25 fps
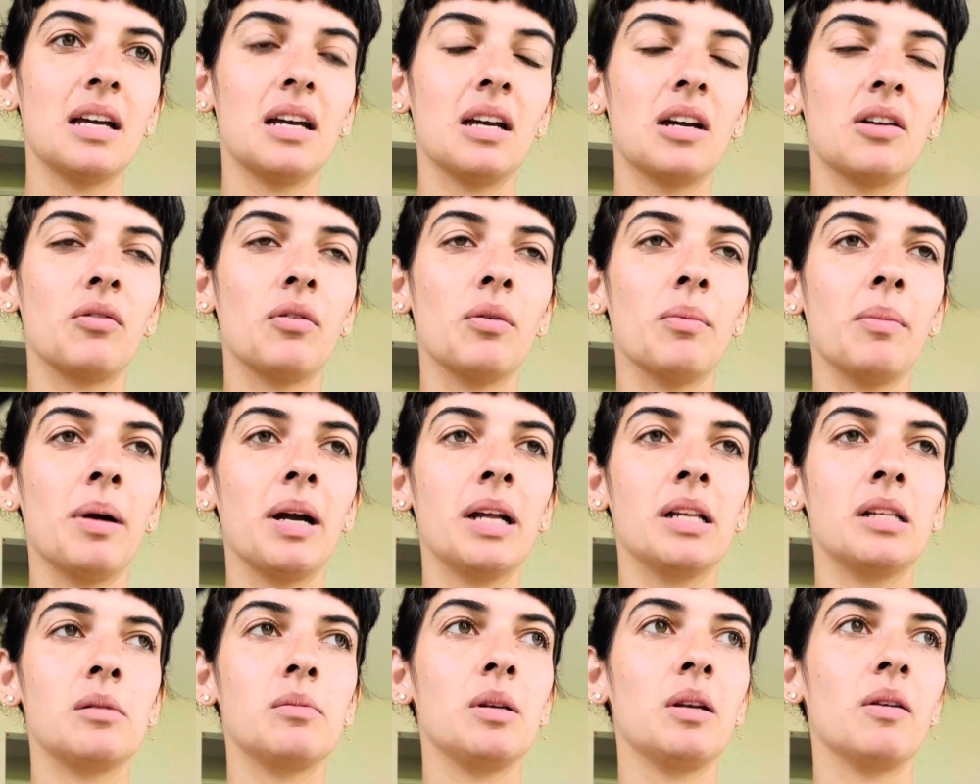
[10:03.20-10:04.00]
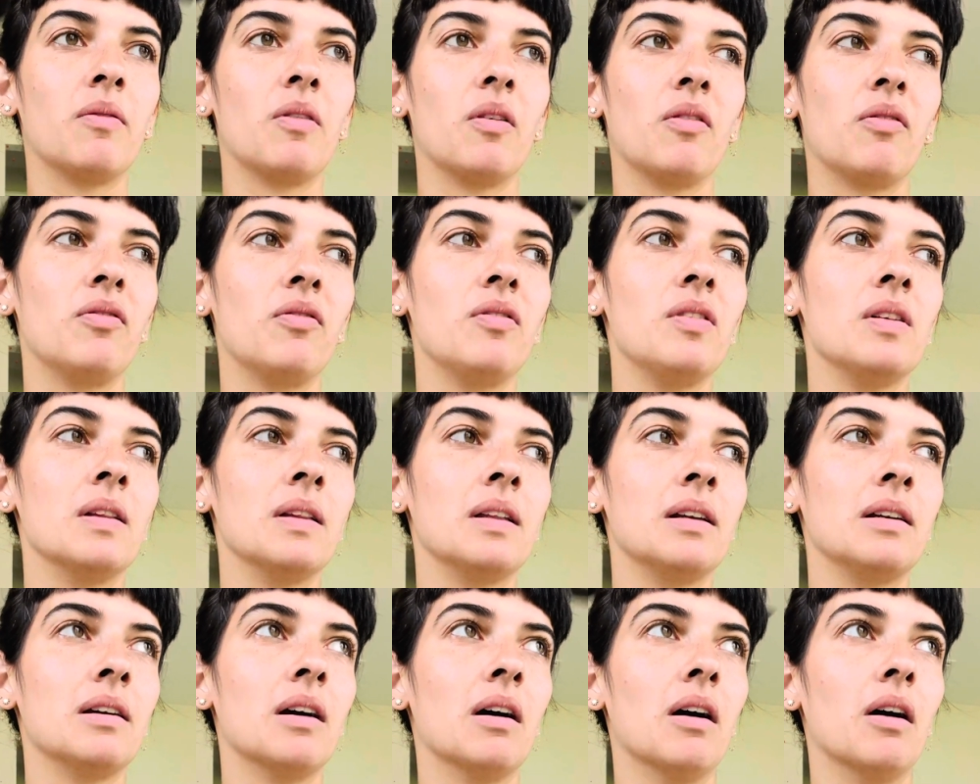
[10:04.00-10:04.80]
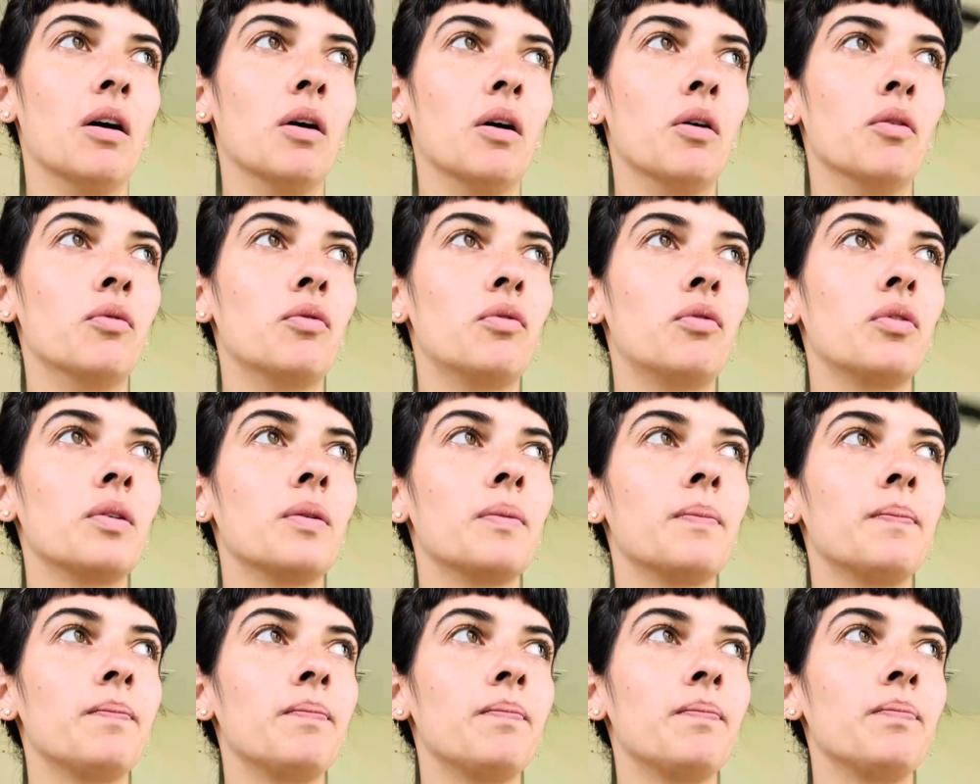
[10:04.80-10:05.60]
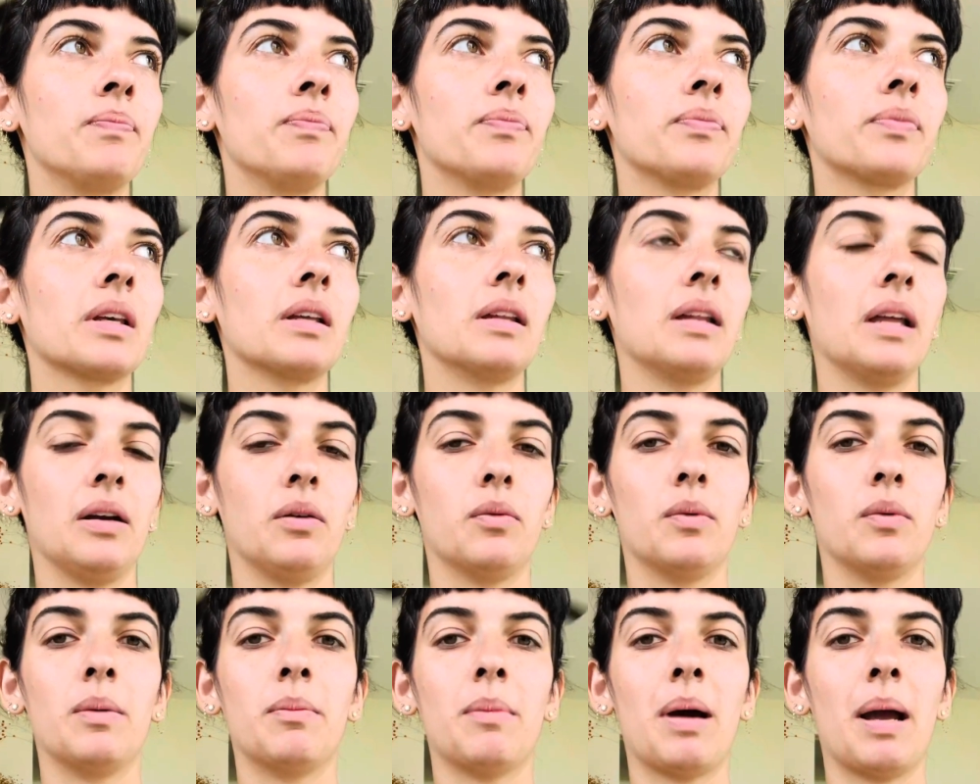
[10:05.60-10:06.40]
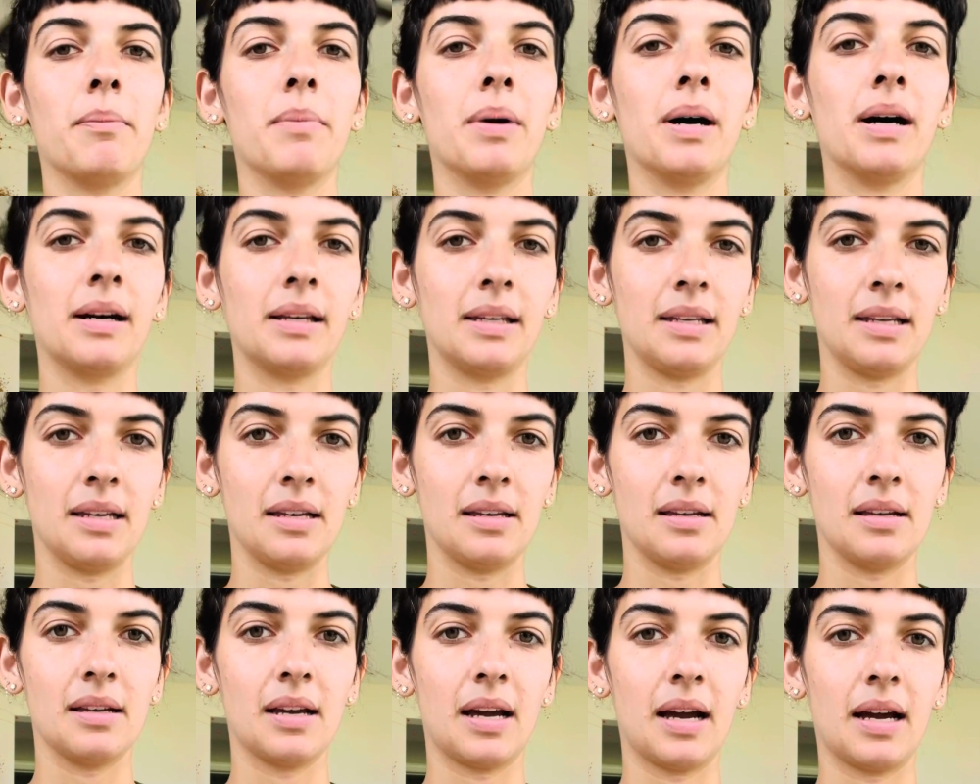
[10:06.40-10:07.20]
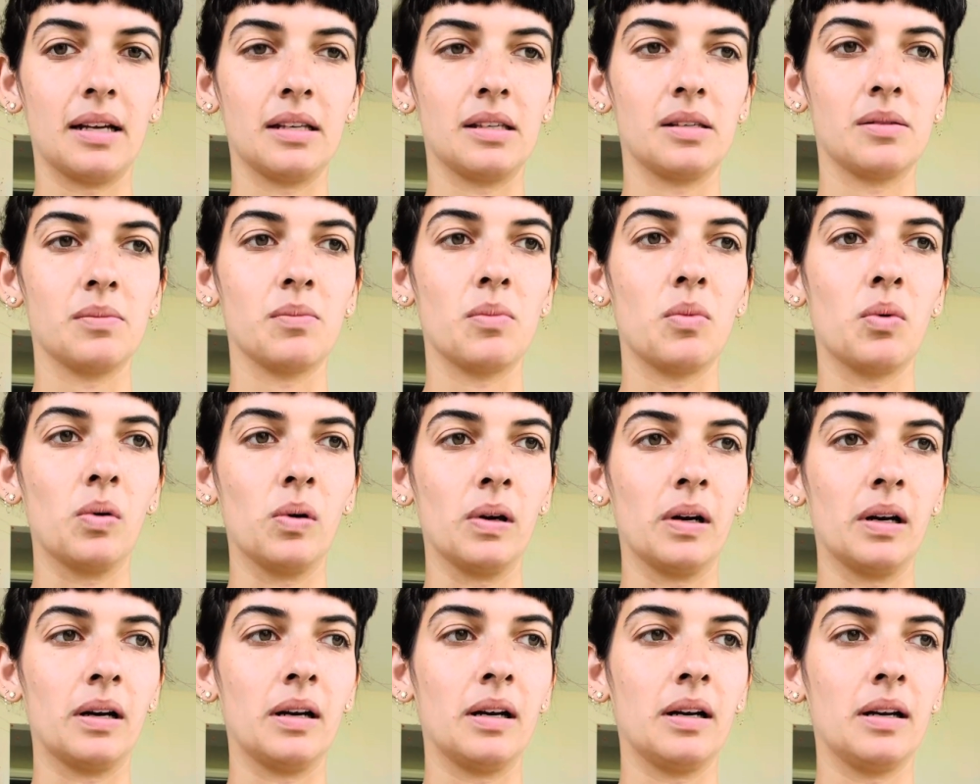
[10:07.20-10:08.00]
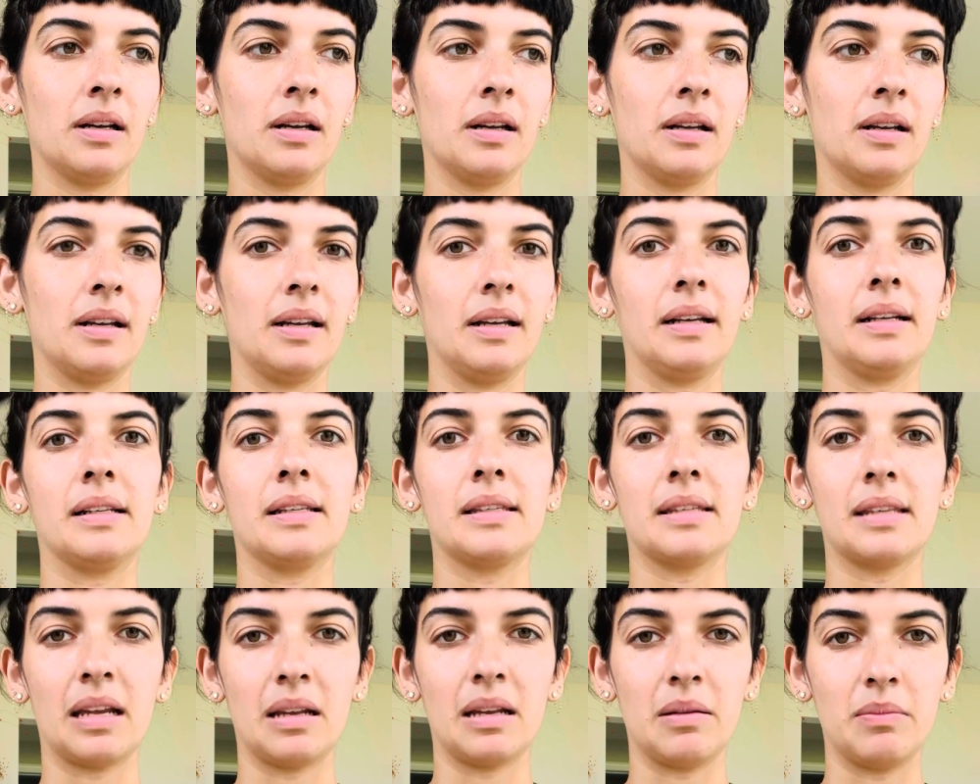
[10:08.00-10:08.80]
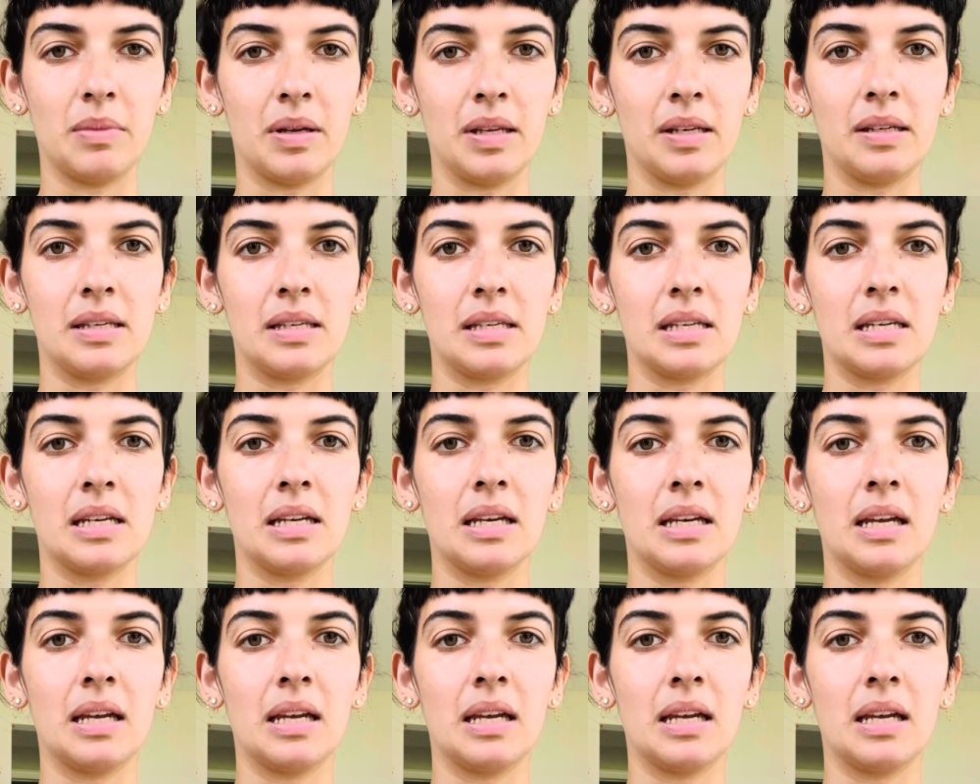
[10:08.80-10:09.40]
reminds me of the feeling of like when my body has more excitement.